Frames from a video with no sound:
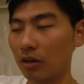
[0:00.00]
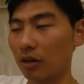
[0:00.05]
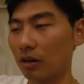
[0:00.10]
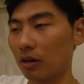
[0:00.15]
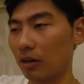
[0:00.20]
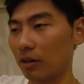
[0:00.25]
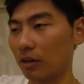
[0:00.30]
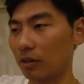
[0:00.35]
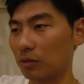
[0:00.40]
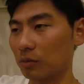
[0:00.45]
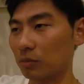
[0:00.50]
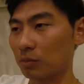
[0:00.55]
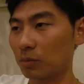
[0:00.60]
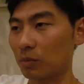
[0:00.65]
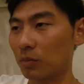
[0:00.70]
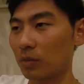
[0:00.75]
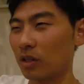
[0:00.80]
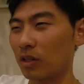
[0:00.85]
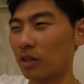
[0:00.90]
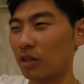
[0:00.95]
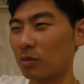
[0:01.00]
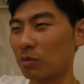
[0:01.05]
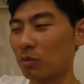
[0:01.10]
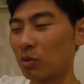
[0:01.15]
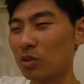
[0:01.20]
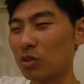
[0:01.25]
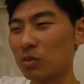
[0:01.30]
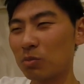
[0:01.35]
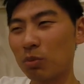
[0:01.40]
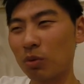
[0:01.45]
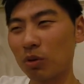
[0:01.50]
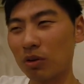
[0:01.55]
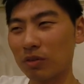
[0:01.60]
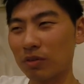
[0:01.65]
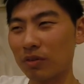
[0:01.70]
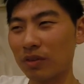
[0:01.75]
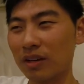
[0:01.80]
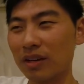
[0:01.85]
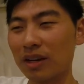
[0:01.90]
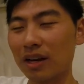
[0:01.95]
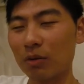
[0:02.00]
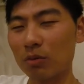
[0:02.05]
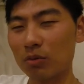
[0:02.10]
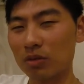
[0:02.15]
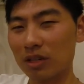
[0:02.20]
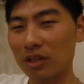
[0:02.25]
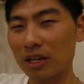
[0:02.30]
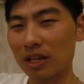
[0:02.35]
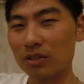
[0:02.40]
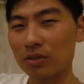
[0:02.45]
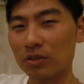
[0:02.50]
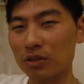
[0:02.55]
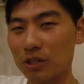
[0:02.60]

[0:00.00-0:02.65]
The most important thing that I would like to